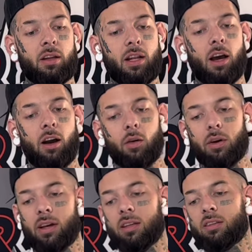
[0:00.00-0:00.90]

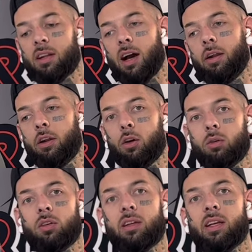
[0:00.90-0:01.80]
Now, it's not
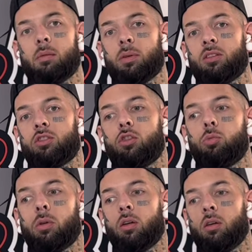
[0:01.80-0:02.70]
known to keep it
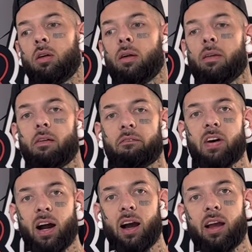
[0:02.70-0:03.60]
super
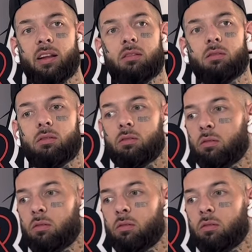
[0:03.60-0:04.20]
fine,